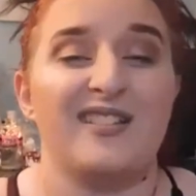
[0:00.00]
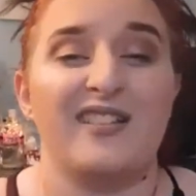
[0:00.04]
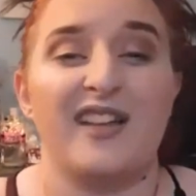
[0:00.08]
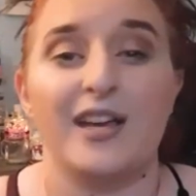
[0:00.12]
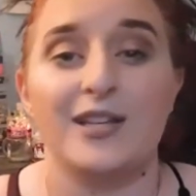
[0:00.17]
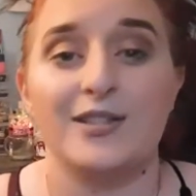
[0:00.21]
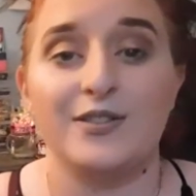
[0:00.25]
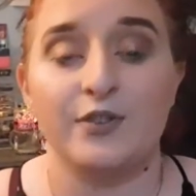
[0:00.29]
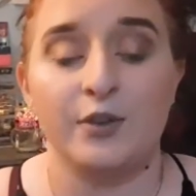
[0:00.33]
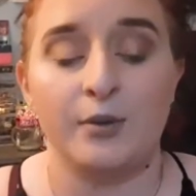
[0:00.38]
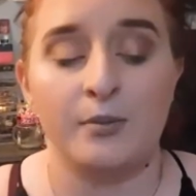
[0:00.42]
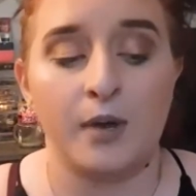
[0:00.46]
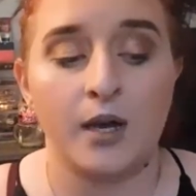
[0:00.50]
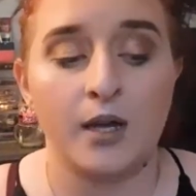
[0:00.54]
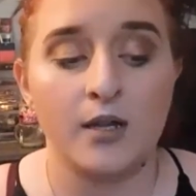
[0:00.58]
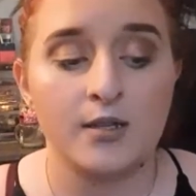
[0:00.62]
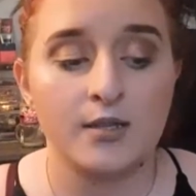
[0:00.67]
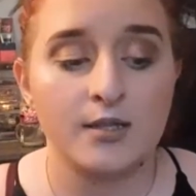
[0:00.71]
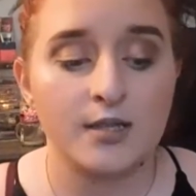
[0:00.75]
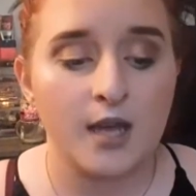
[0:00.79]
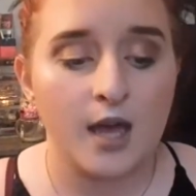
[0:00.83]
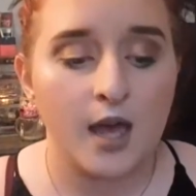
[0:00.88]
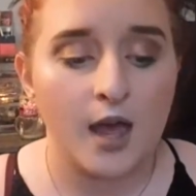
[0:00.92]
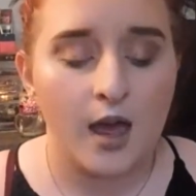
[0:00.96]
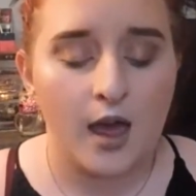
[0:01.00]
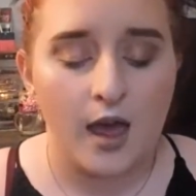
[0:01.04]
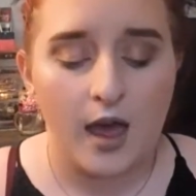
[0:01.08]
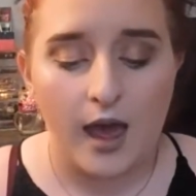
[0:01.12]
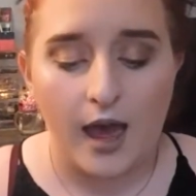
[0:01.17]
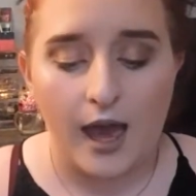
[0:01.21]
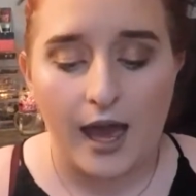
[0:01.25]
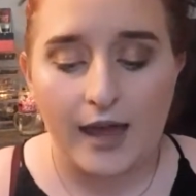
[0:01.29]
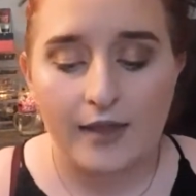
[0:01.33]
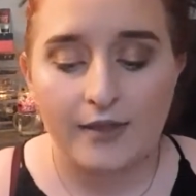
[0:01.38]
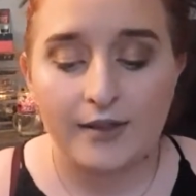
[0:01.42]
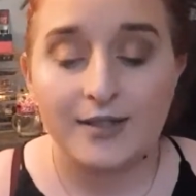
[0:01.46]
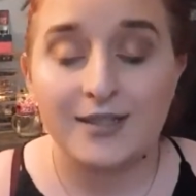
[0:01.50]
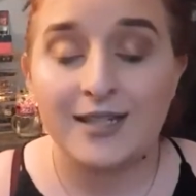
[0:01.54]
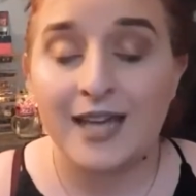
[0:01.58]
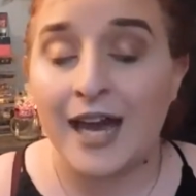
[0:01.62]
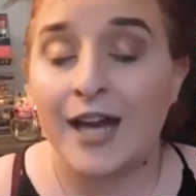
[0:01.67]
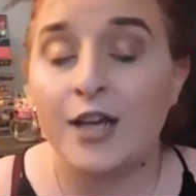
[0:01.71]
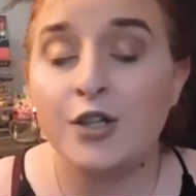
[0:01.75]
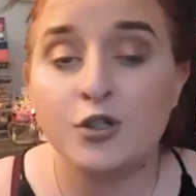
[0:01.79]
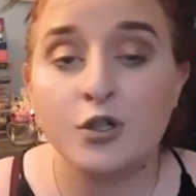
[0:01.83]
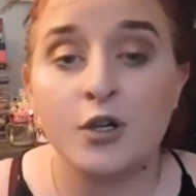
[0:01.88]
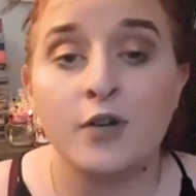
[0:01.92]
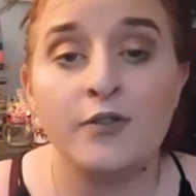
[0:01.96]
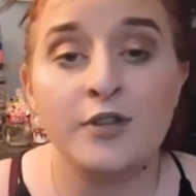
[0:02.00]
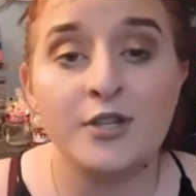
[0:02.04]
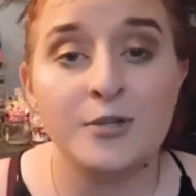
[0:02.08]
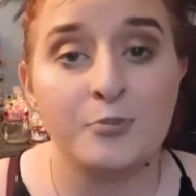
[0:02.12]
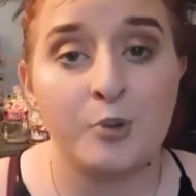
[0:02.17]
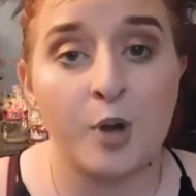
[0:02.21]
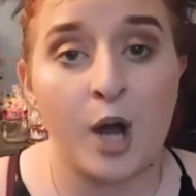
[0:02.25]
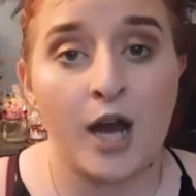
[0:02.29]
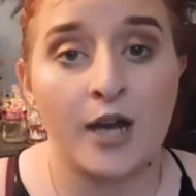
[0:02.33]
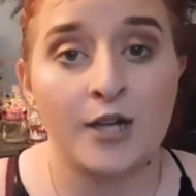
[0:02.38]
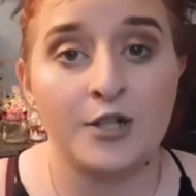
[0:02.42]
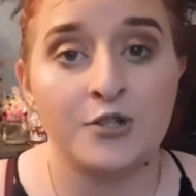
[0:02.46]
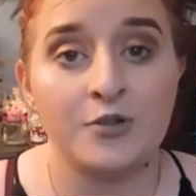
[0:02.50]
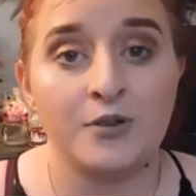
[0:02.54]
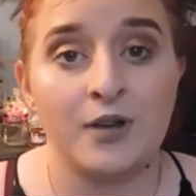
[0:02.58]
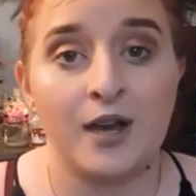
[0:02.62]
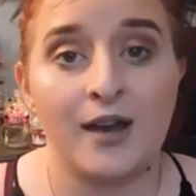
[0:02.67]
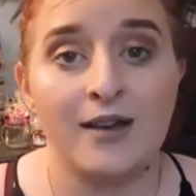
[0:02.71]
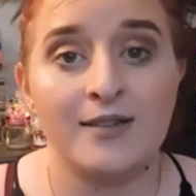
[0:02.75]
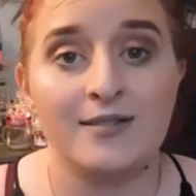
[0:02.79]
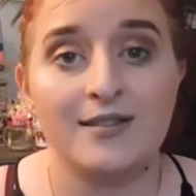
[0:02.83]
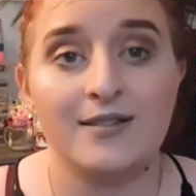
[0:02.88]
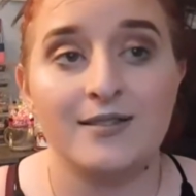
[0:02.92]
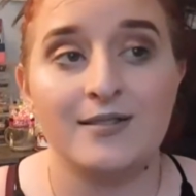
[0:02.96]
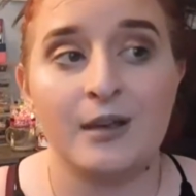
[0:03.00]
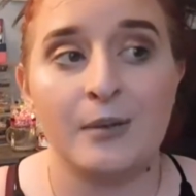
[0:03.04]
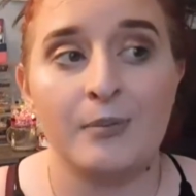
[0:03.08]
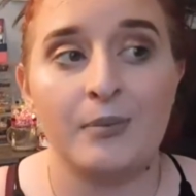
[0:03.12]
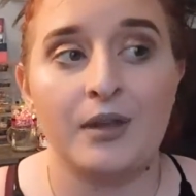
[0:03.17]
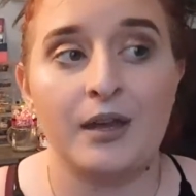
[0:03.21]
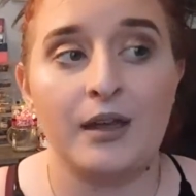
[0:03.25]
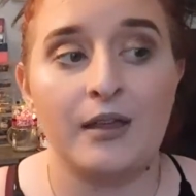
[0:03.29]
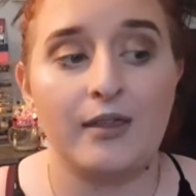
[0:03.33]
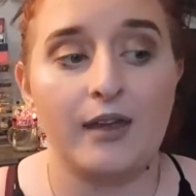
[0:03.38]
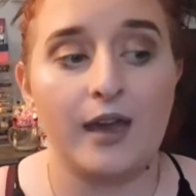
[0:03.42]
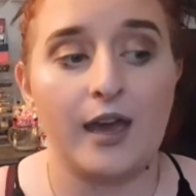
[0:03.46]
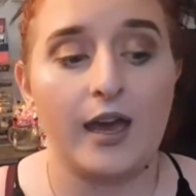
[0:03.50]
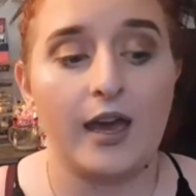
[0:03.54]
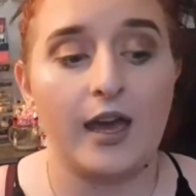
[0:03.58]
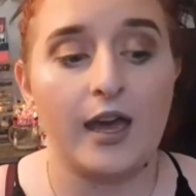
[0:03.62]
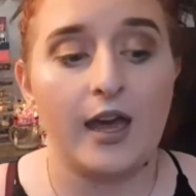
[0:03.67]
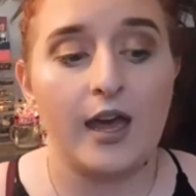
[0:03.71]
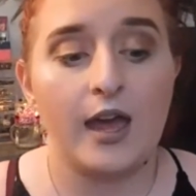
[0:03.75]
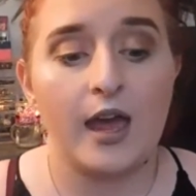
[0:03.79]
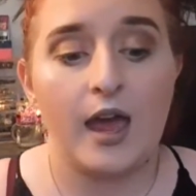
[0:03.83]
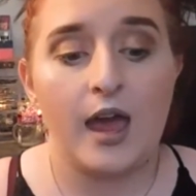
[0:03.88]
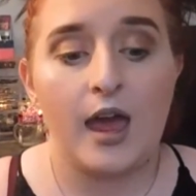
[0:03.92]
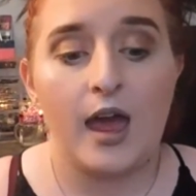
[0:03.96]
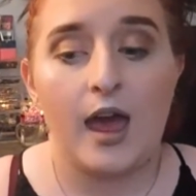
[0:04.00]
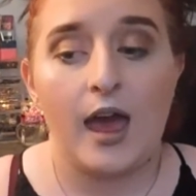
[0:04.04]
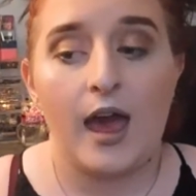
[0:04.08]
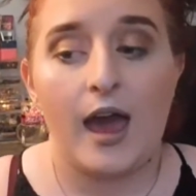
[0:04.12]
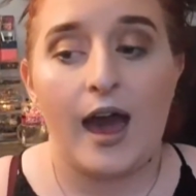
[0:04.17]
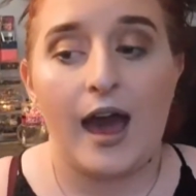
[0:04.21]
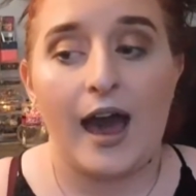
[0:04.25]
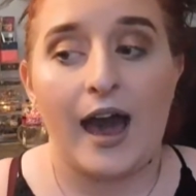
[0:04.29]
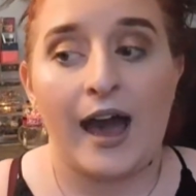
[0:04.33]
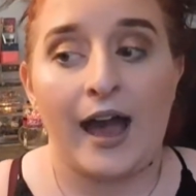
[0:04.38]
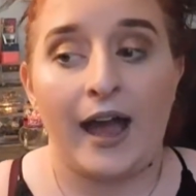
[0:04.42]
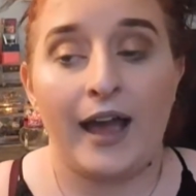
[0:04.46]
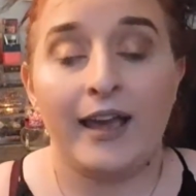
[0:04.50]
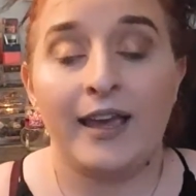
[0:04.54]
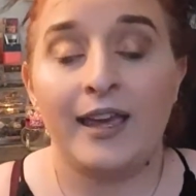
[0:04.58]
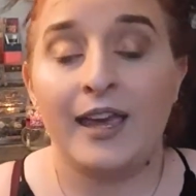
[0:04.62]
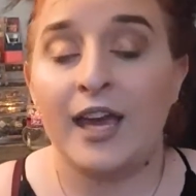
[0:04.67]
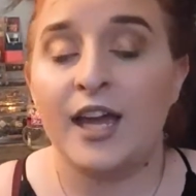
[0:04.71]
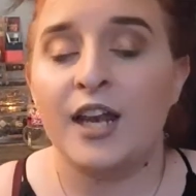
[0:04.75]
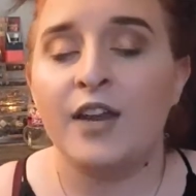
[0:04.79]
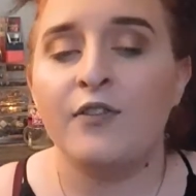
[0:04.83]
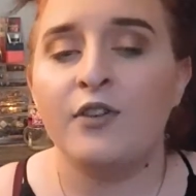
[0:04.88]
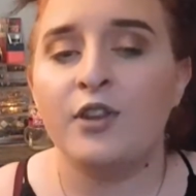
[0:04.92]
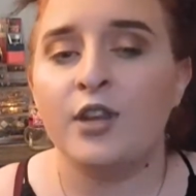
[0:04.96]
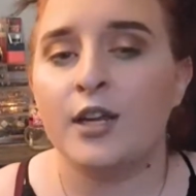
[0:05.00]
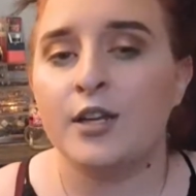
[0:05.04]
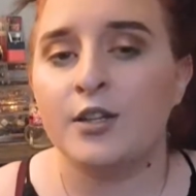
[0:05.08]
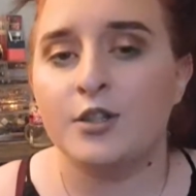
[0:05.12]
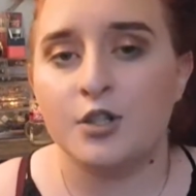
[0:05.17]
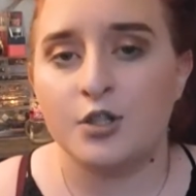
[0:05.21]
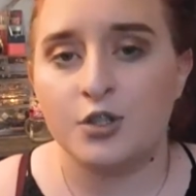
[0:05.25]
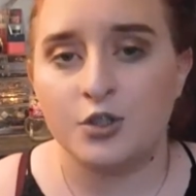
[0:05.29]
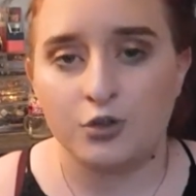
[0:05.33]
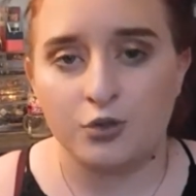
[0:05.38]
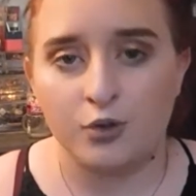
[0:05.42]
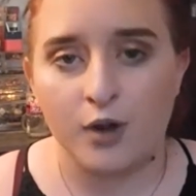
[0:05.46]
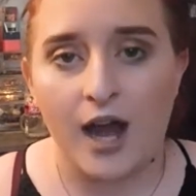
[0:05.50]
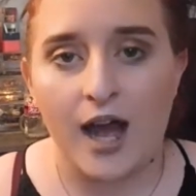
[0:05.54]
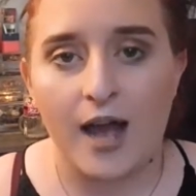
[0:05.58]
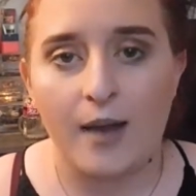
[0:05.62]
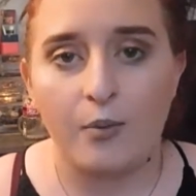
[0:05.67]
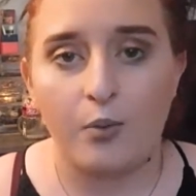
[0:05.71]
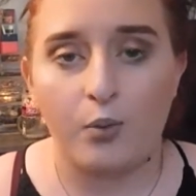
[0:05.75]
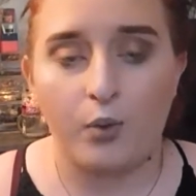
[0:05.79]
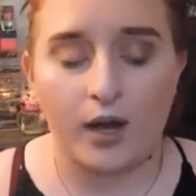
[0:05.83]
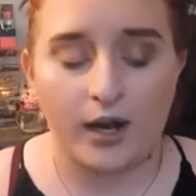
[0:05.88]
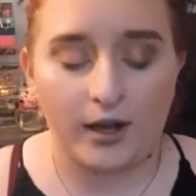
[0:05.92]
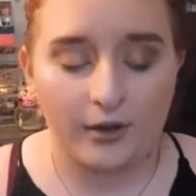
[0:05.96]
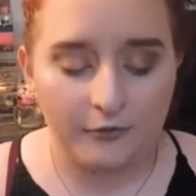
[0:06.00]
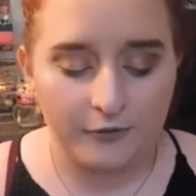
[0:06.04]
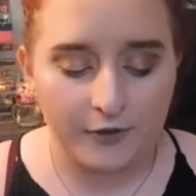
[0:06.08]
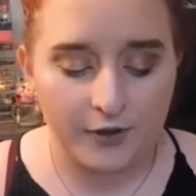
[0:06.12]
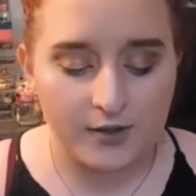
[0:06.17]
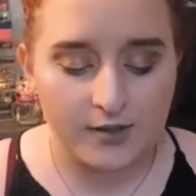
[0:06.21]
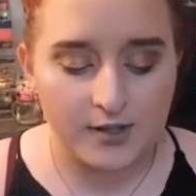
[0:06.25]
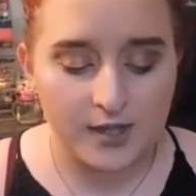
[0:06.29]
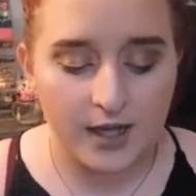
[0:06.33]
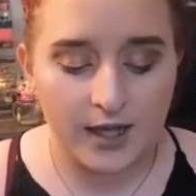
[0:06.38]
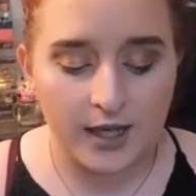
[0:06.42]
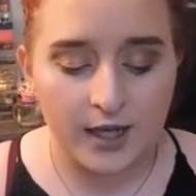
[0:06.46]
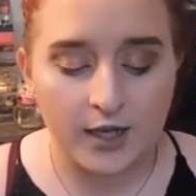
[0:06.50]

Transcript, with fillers: the last few months. And the texture of this product, you guys, is something that I can't even like describe what it feels like.